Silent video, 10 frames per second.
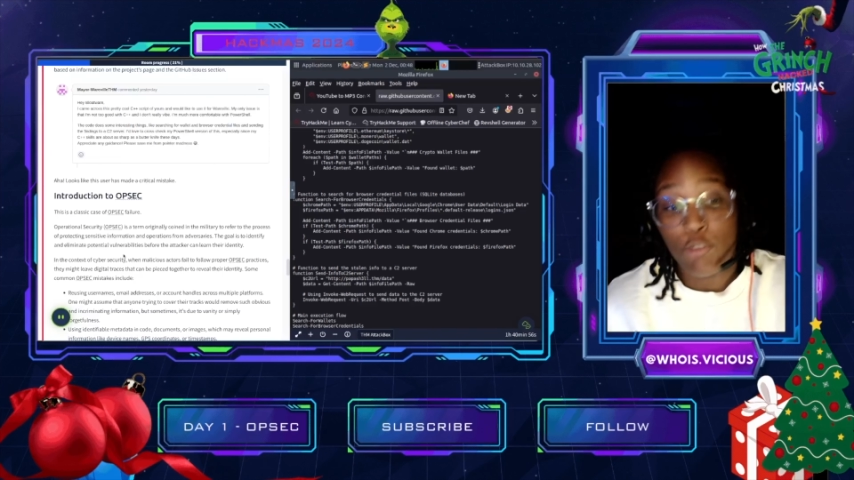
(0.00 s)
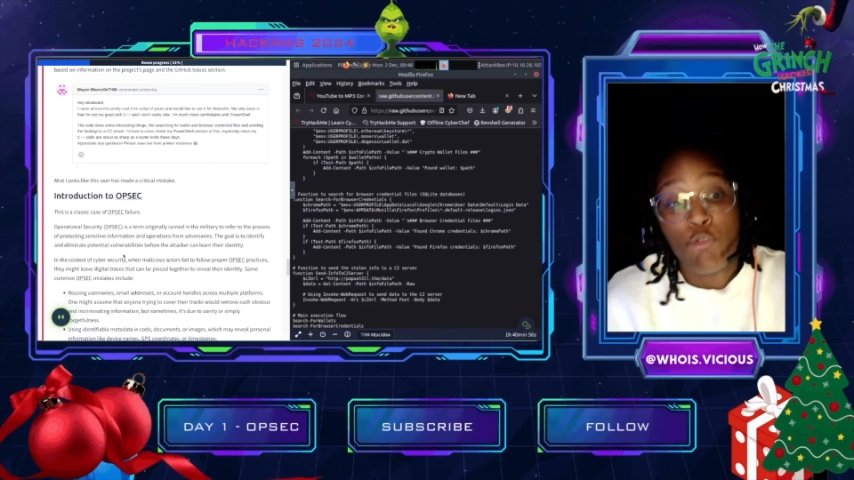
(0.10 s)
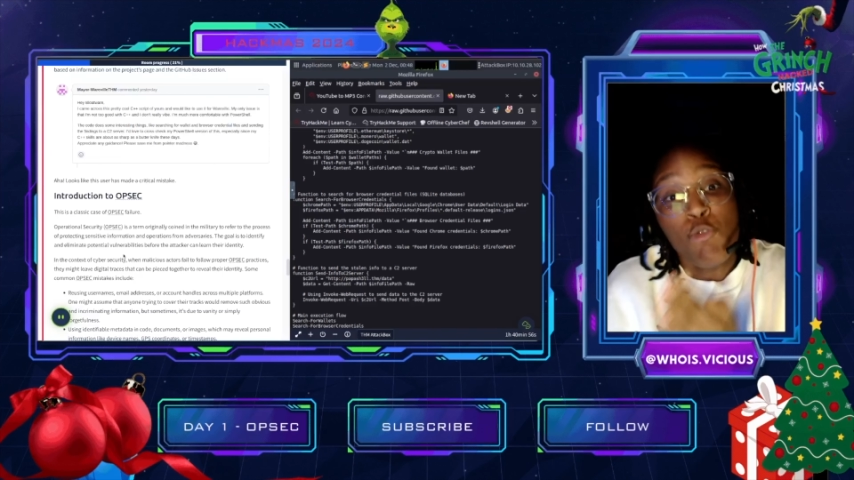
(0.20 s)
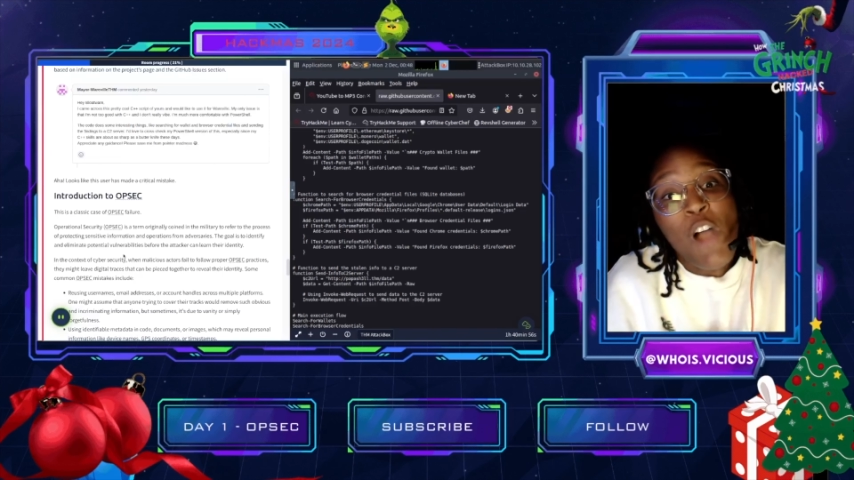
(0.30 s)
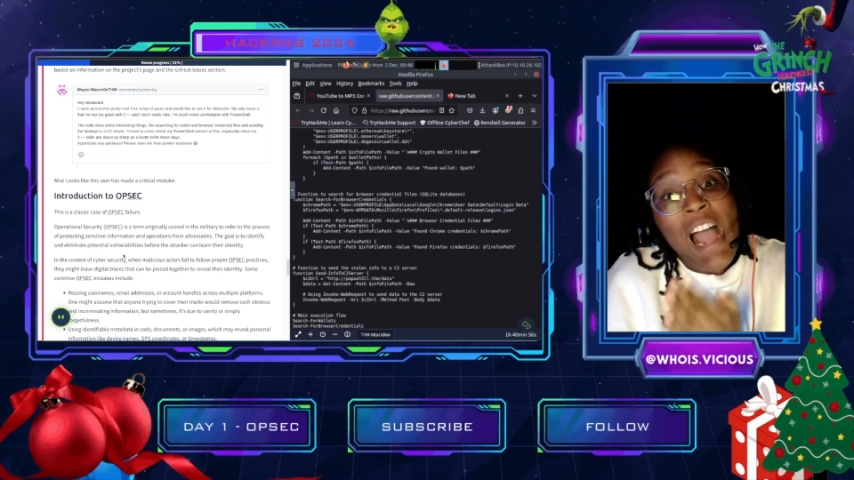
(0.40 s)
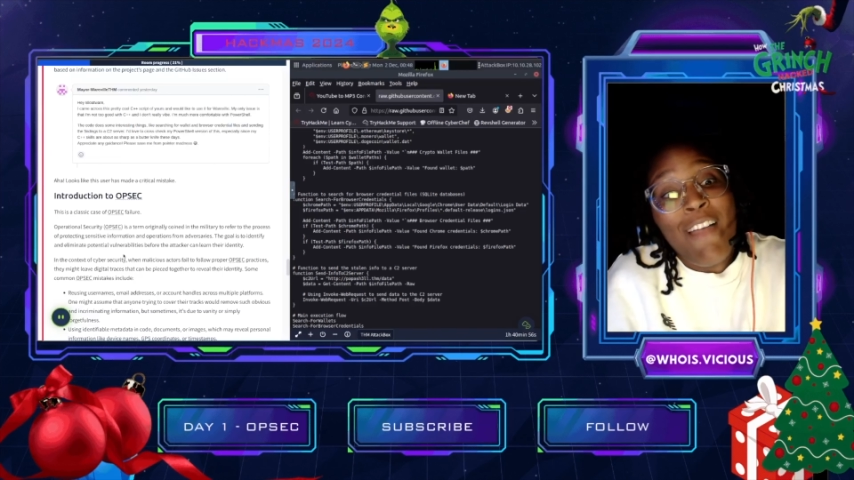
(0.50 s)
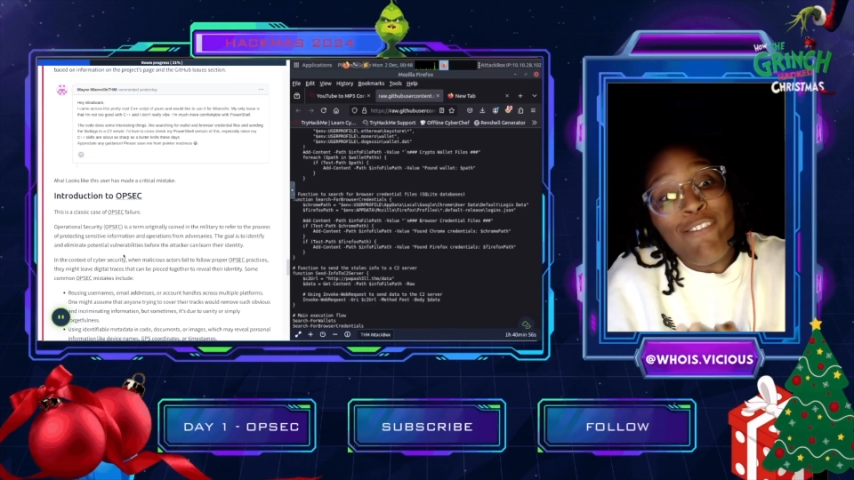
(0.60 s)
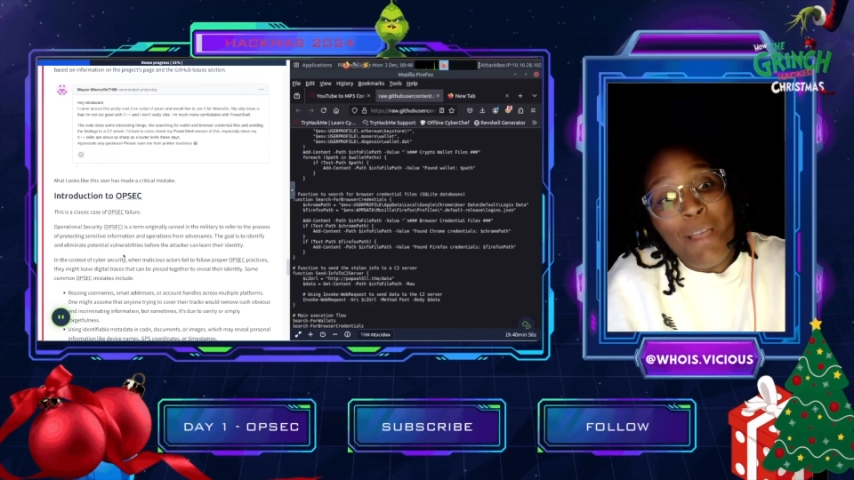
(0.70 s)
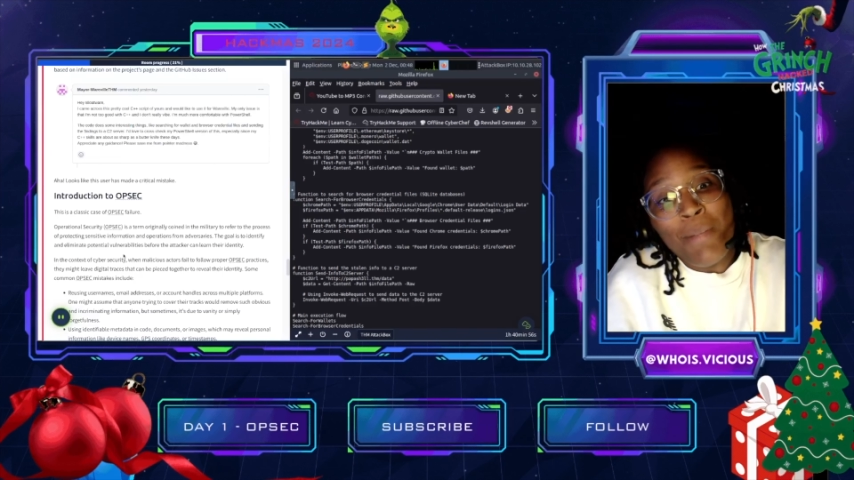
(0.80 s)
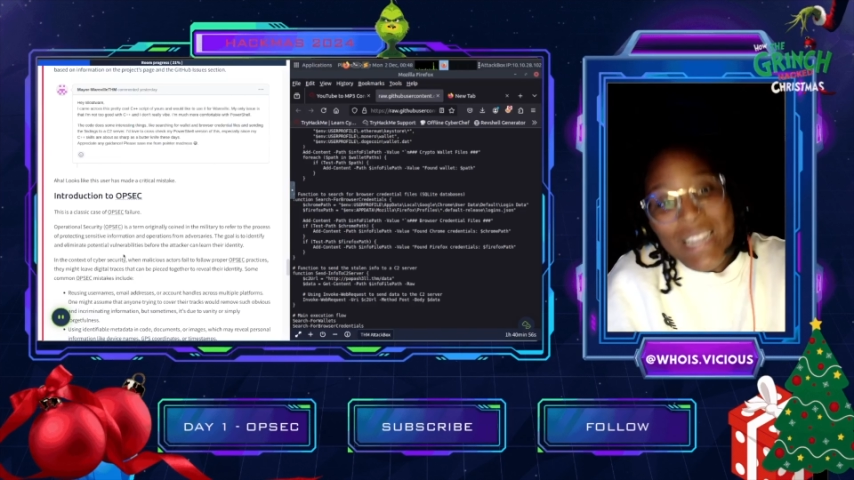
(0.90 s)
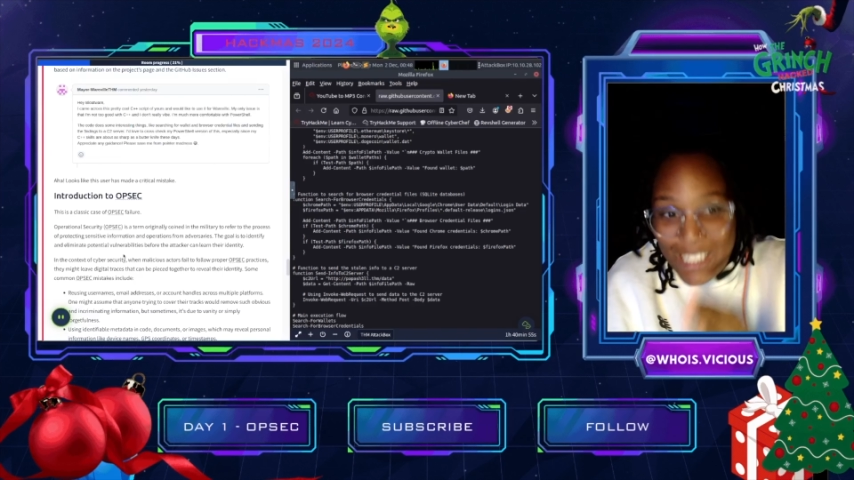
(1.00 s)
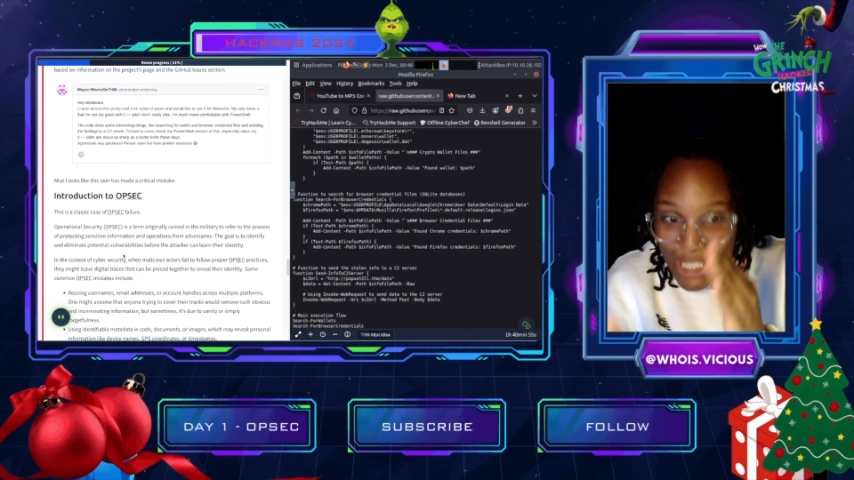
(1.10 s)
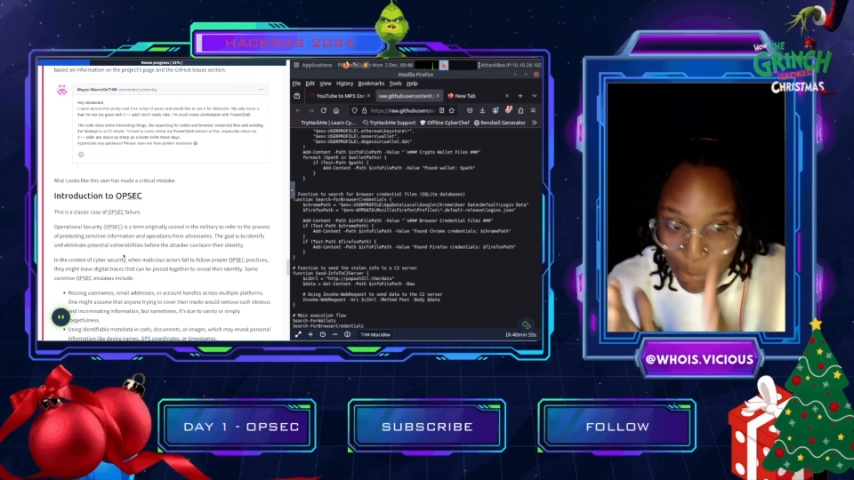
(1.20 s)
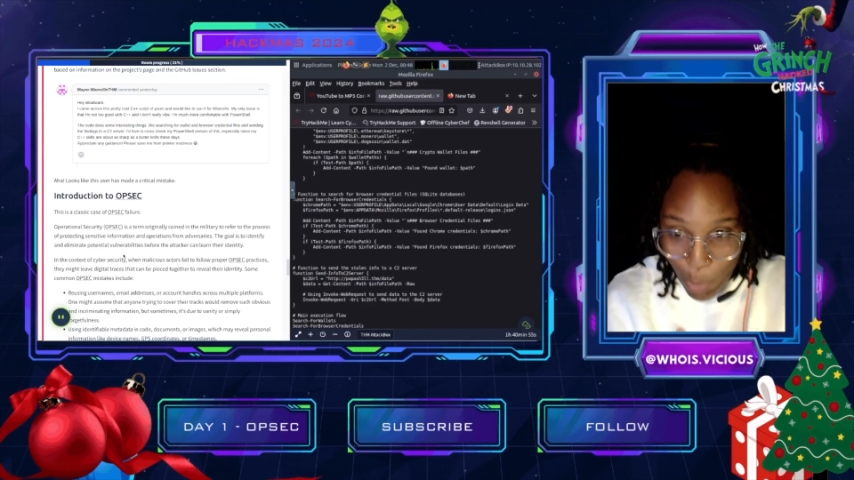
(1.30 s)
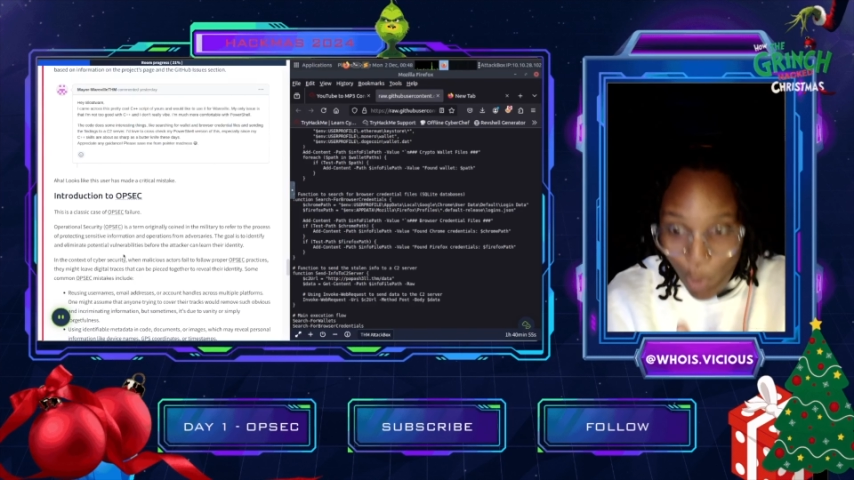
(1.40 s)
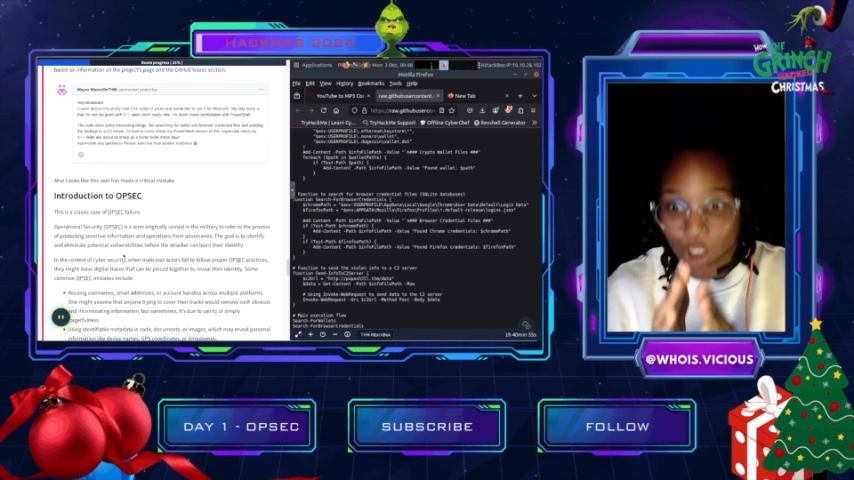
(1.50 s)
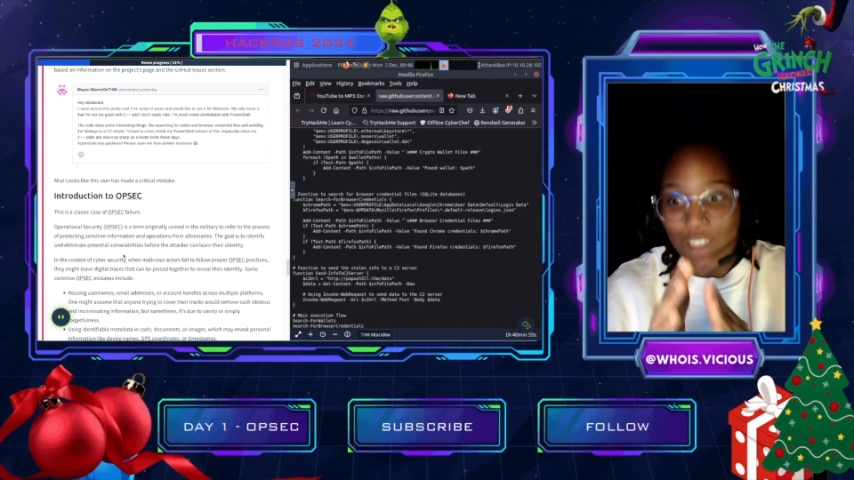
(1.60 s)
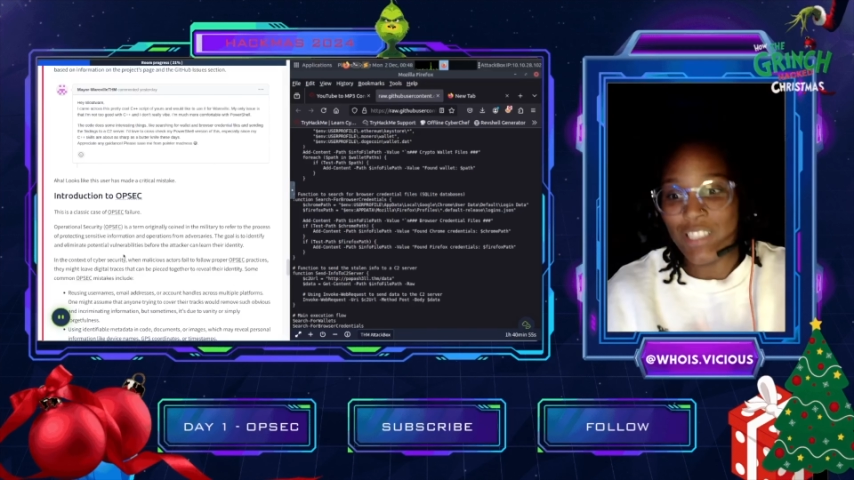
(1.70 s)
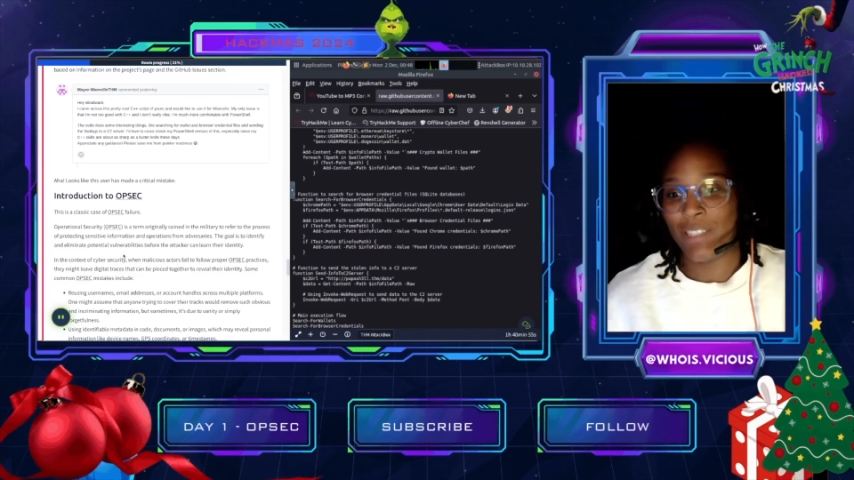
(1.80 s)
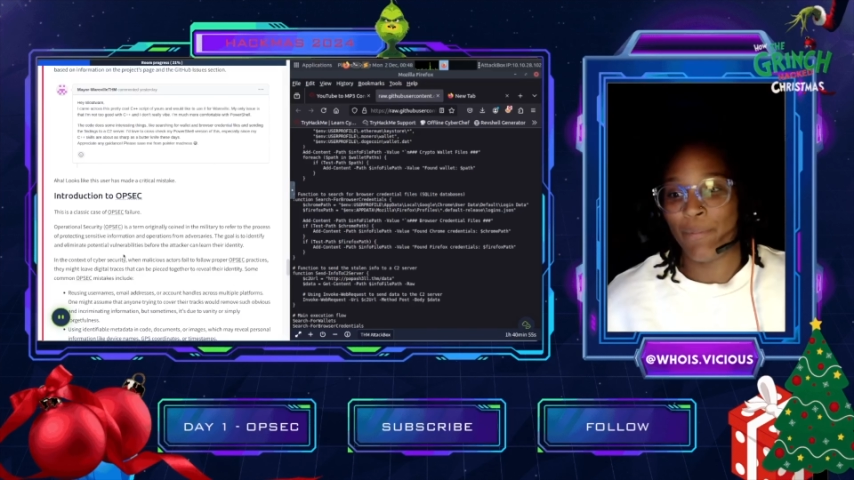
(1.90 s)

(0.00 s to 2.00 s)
You have to be smart.